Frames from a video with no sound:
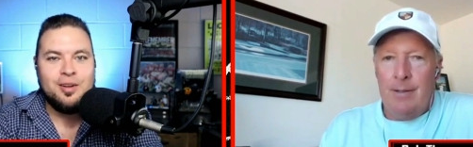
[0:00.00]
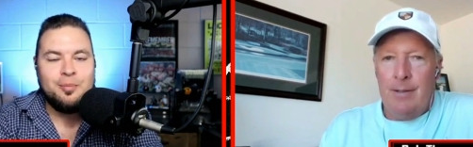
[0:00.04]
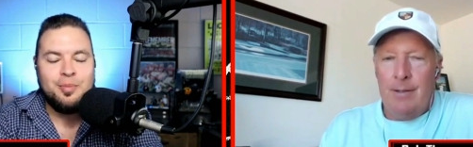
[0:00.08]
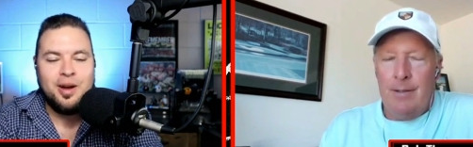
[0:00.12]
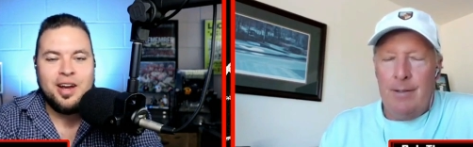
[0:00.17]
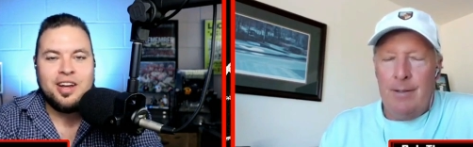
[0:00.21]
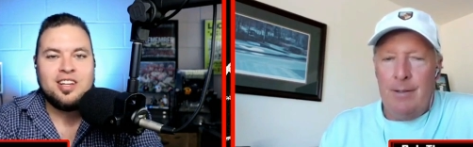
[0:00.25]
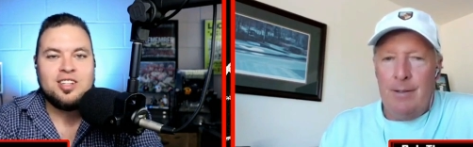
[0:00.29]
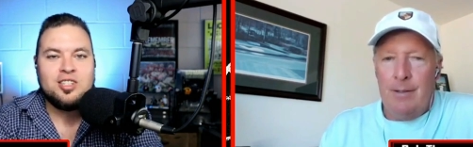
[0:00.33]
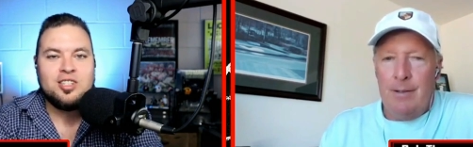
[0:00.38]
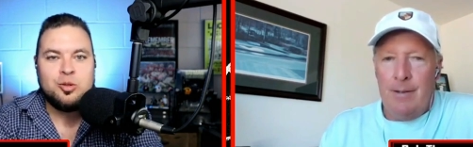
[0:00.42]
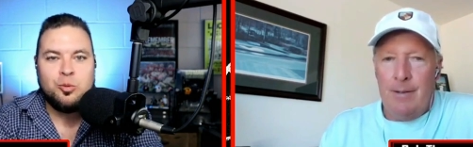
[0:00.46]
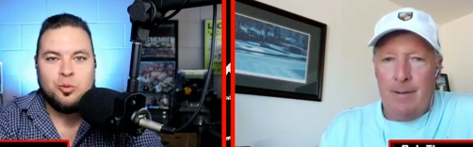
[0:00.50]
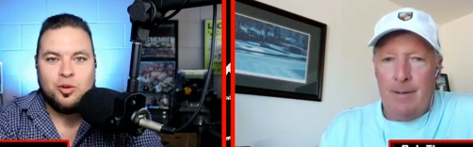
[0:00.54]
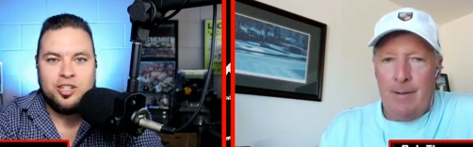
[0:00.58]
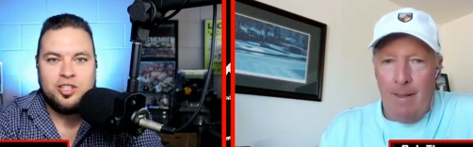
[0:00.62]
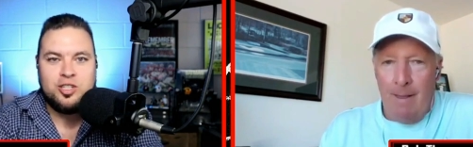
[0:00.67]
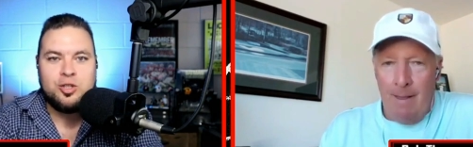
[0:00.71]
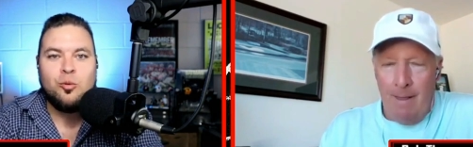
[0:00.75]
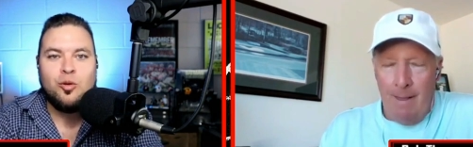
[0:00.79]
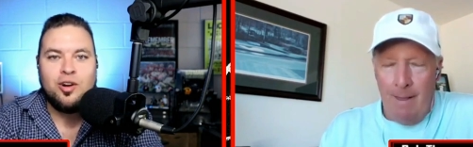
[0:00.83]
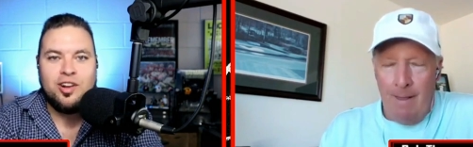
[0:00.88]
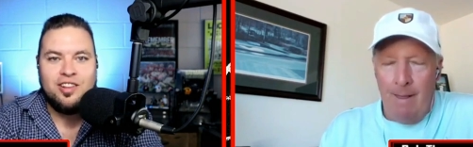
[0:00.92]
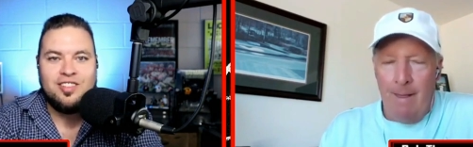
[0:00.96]
Speaker 1: back in
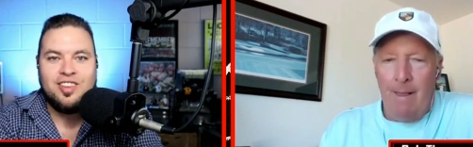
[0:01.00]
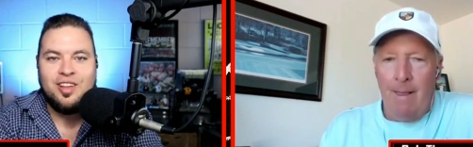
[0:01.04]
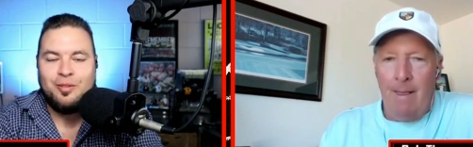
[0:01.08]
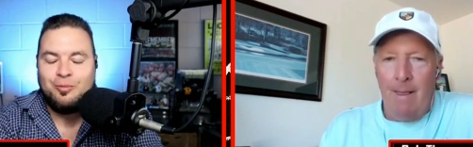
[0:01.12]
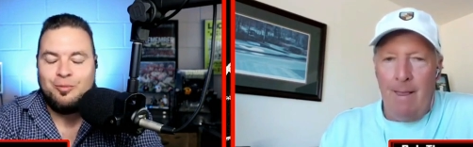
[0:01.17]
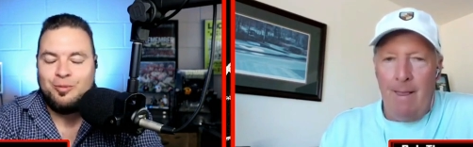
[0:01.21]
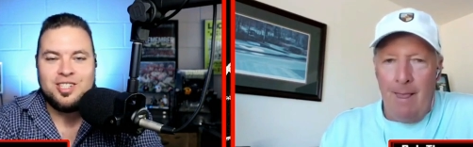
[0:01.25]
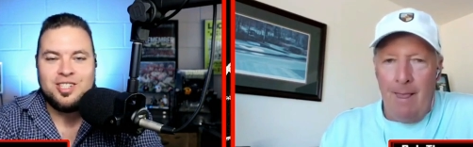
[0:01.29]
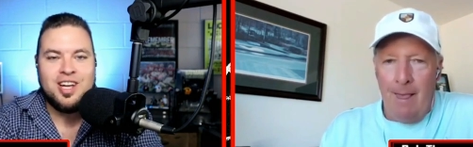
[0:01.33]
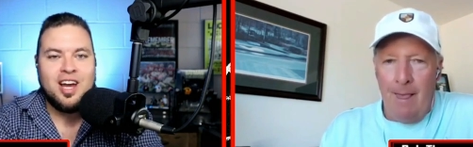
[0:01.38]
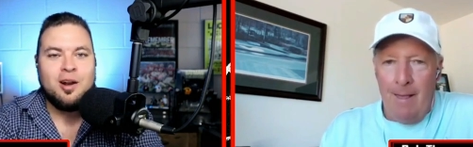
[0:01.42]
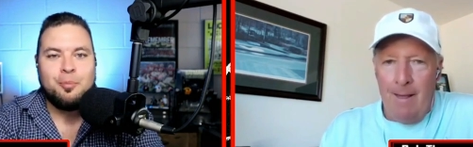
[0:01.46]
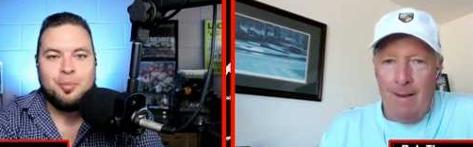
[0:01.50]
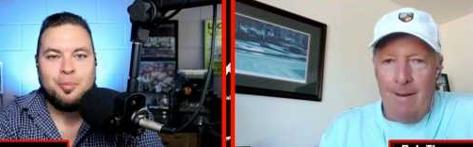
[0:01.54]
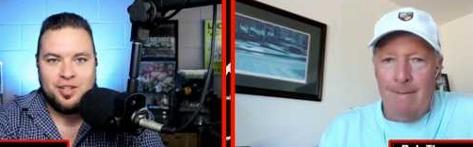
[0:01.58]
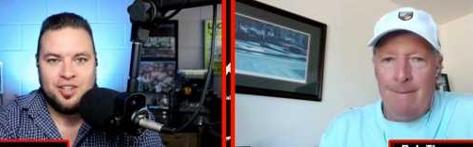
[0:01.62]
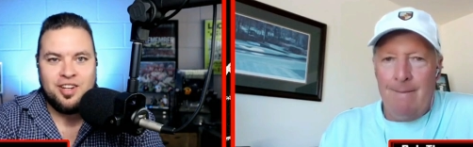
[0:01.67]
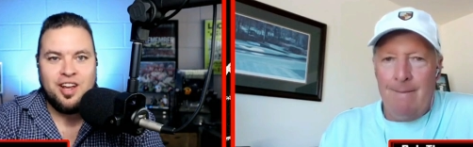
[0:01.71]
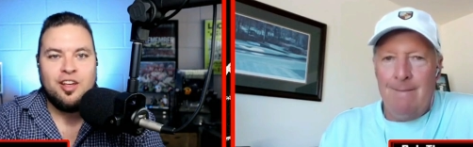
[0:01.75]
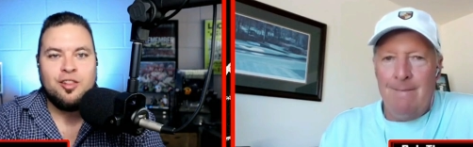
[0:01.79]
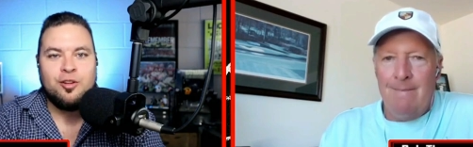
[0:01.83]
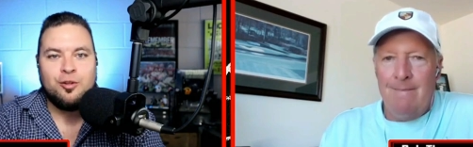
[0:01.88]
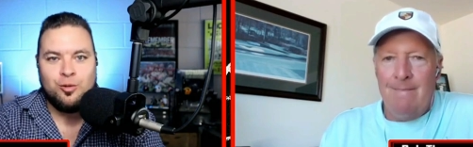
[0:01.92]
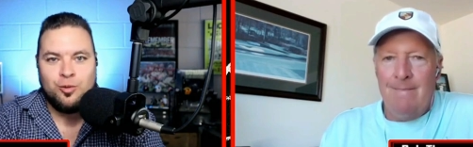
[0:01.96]
2020 that was kind of put
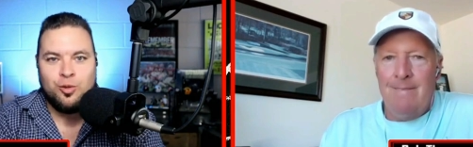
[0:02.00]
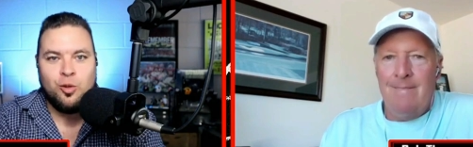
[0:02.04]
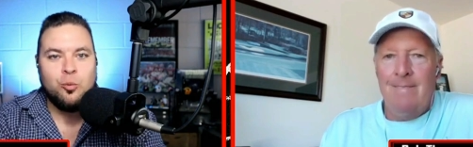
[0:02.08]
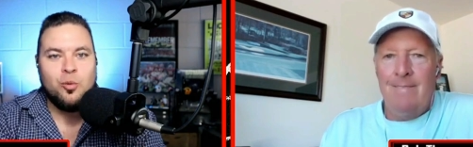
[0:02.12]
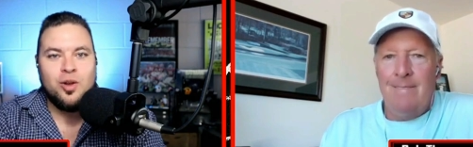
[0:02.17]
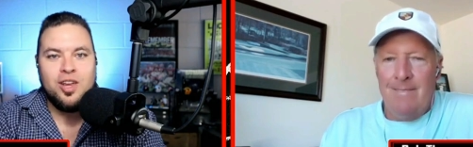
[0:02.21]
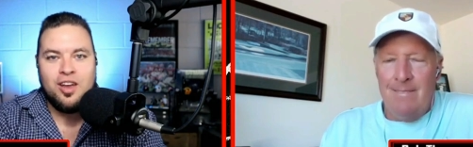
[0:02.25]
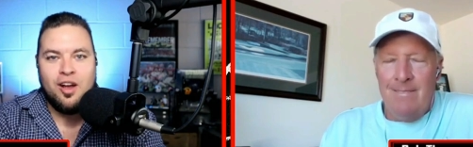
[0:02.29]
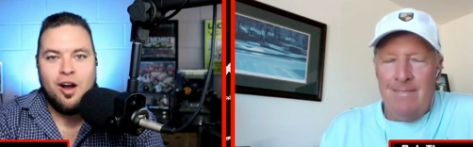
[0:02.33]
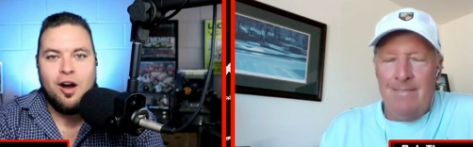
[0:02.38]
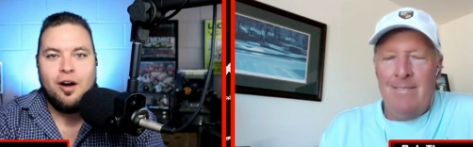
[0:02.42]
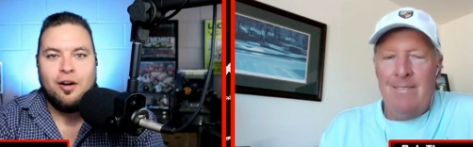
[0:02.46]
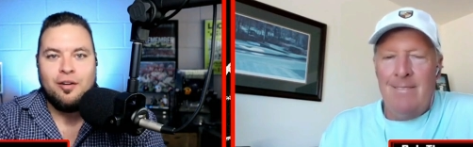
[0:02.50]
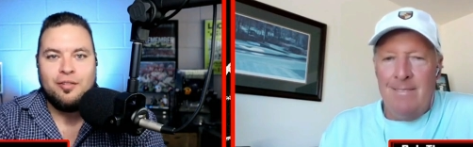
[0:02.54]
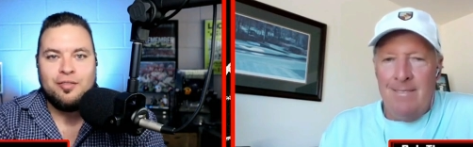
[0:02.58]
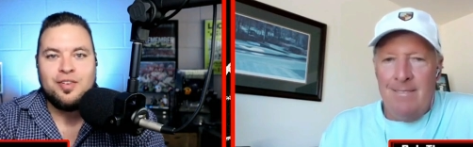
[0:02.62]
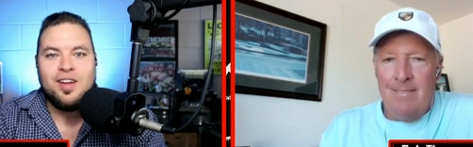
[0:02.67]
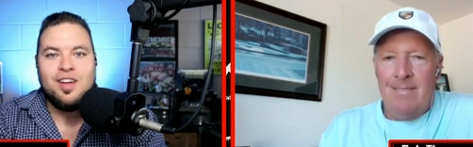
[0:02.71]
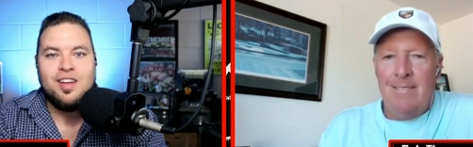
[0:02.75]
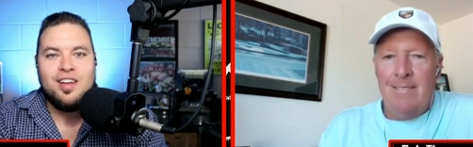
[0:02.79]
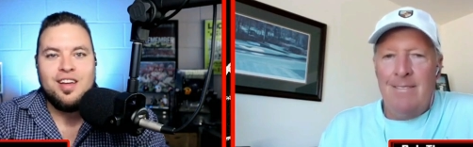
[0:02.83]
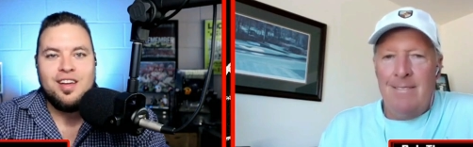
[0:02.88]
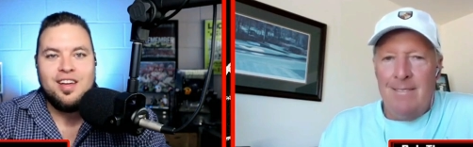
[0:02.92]
together the week of,